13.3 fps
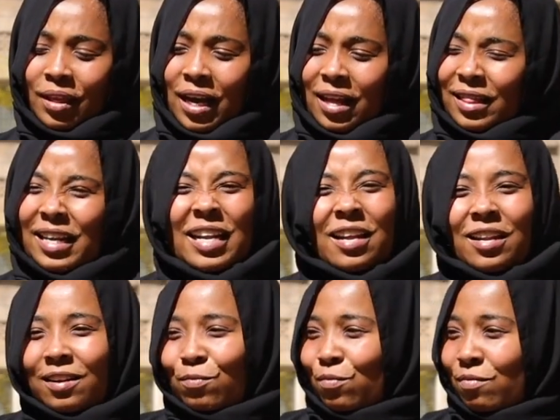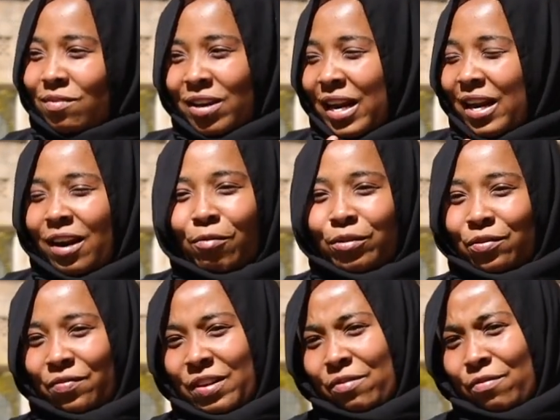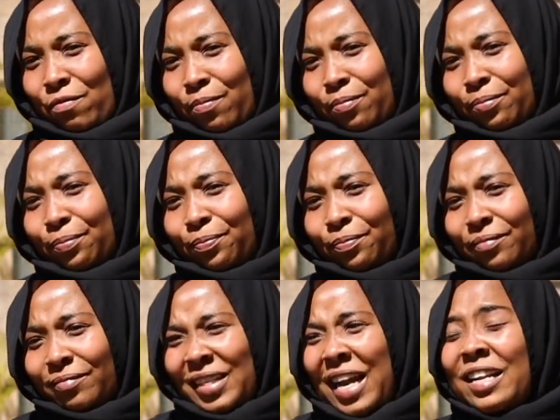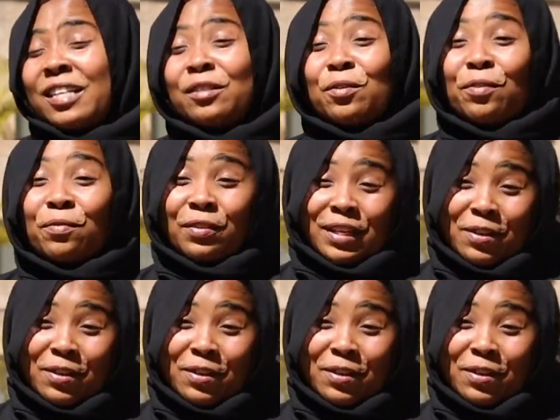And then I ran out of the room. I didn't go for